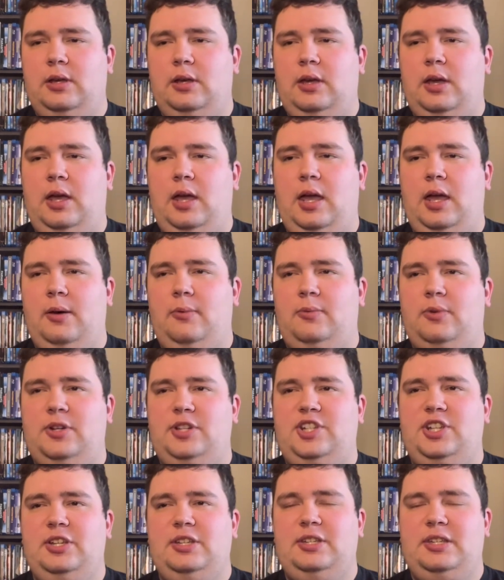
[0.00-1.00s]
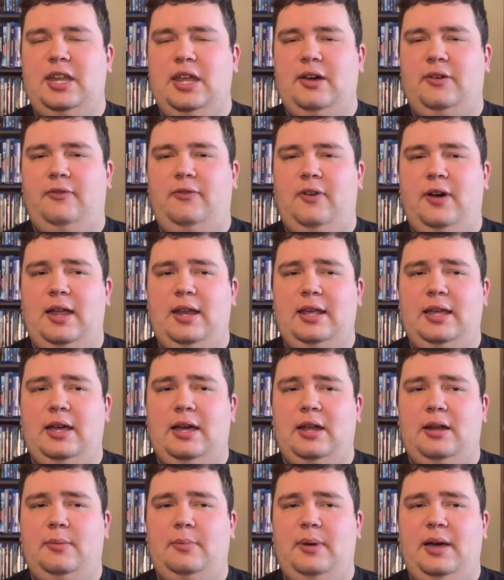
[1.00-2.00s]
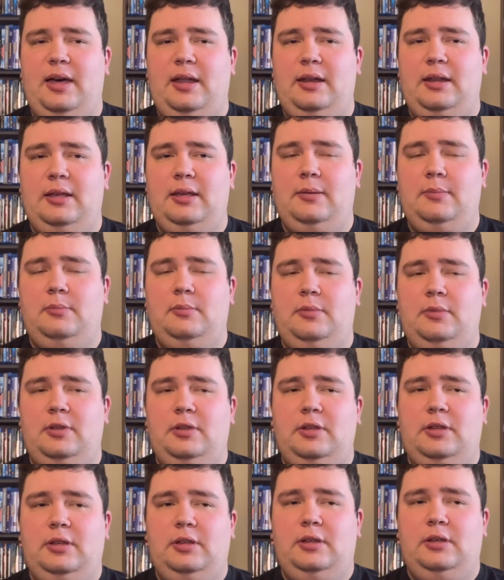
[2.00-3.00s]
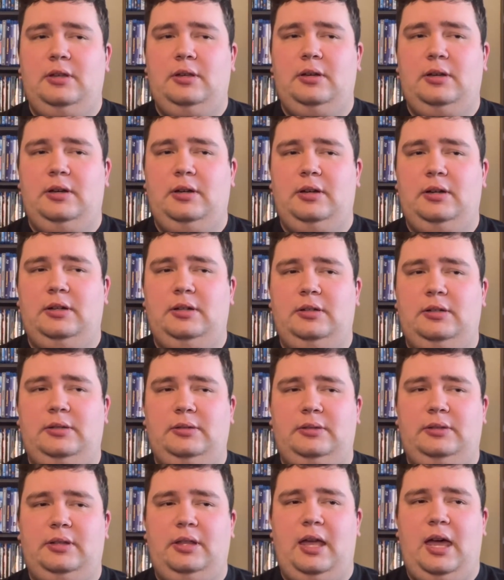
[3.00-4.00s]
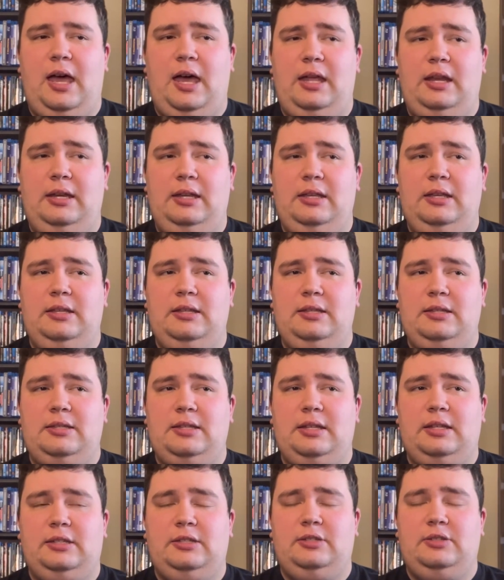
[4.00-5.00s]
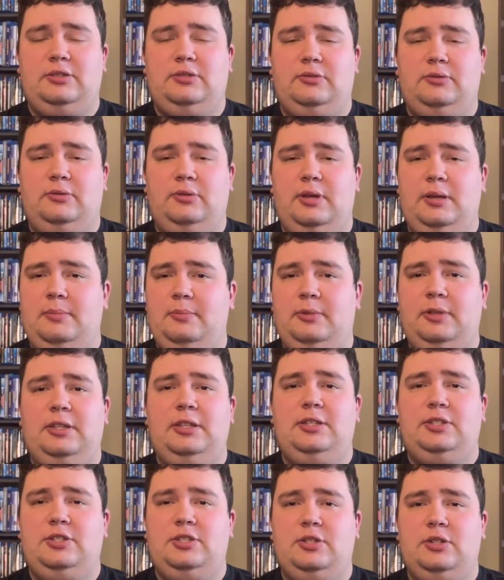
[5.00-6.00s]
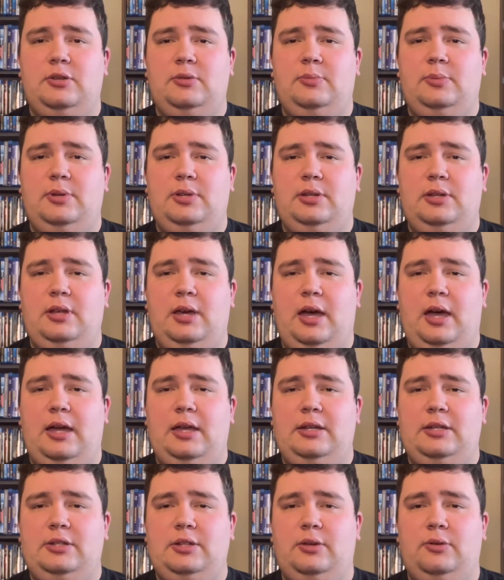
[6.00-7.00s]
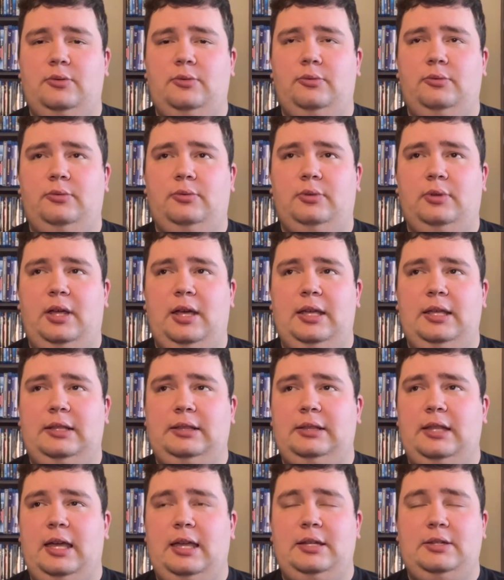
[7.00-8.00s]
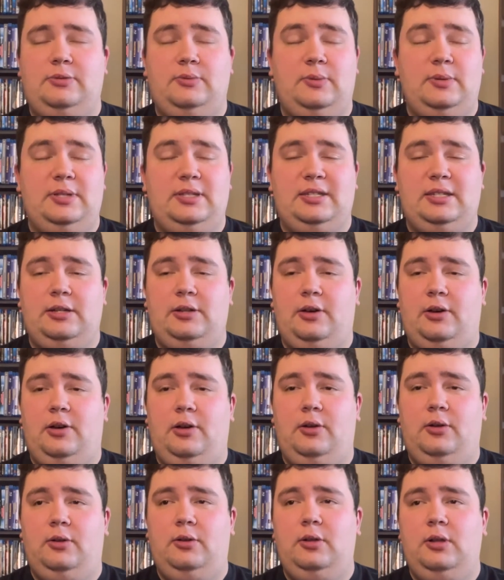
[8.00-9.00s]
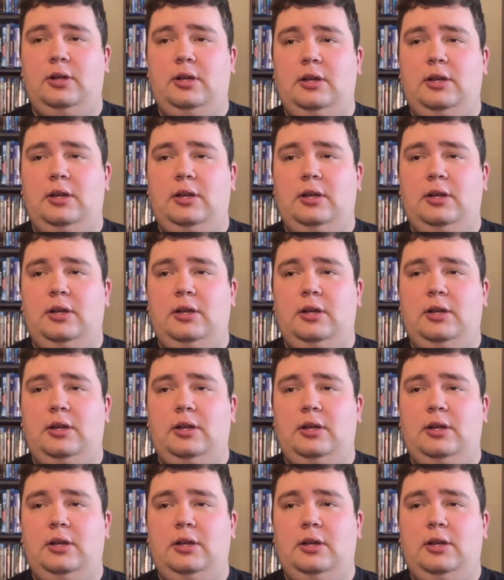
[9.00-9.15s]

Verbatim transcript: And we're just now finding out about him. Uh, that is extremely stupid. I don't like that twist at all.